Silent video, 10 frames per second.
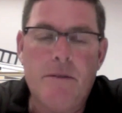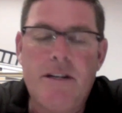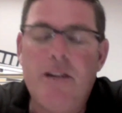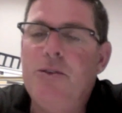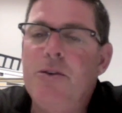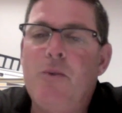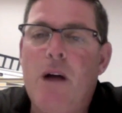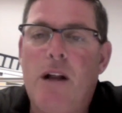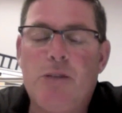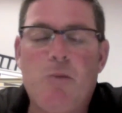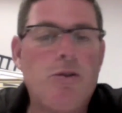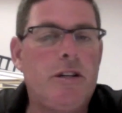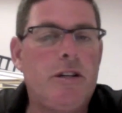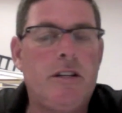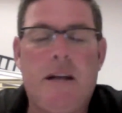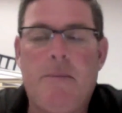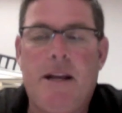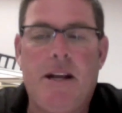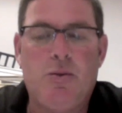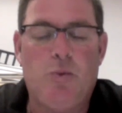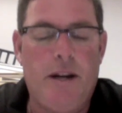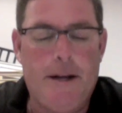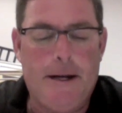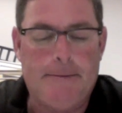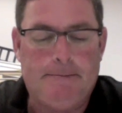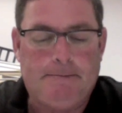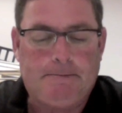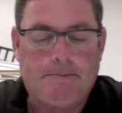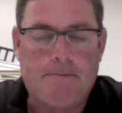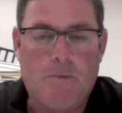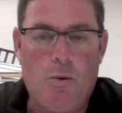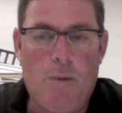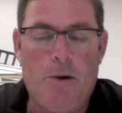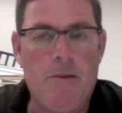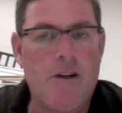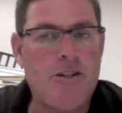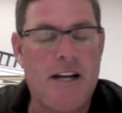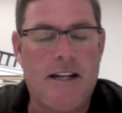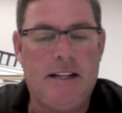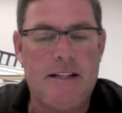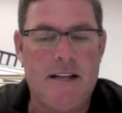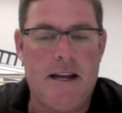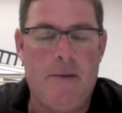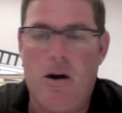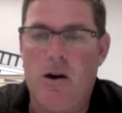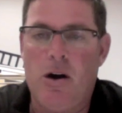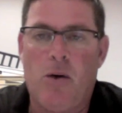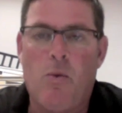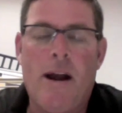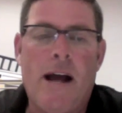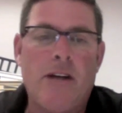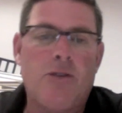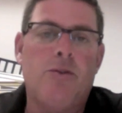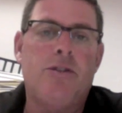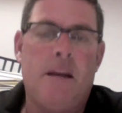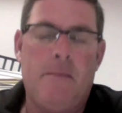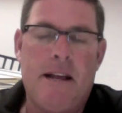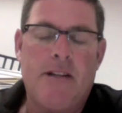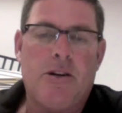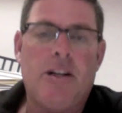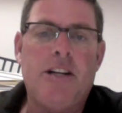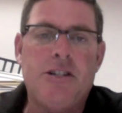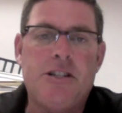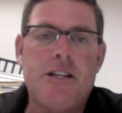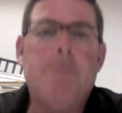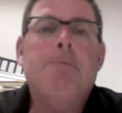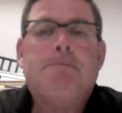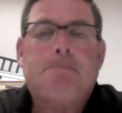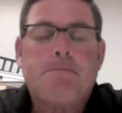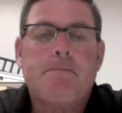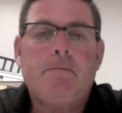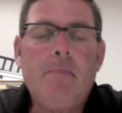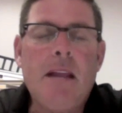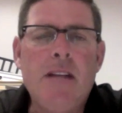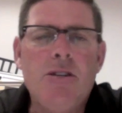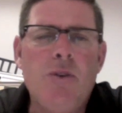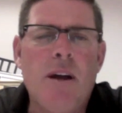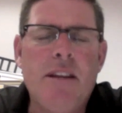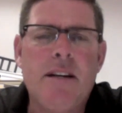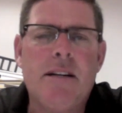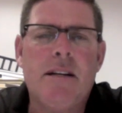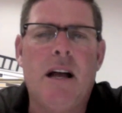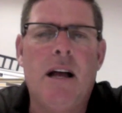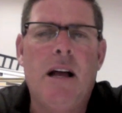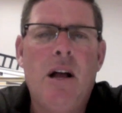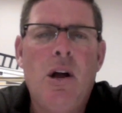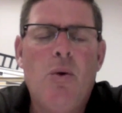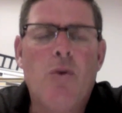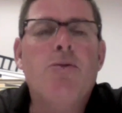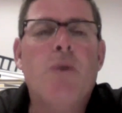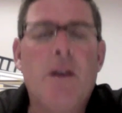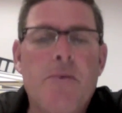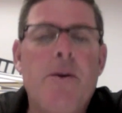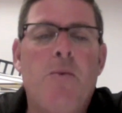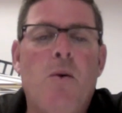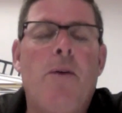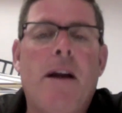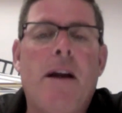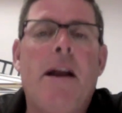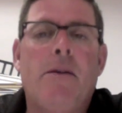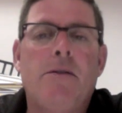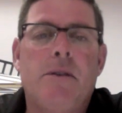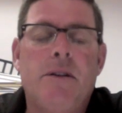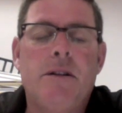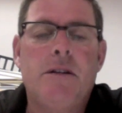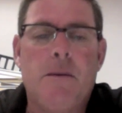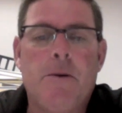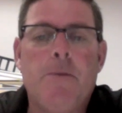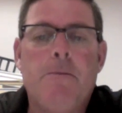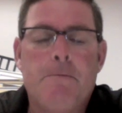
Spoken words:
Still doing well. It's most of the same kids. We pretty much take the same, our one high school team, and that's our Legion team. And so I think we're 23-1 right now, so in the summer.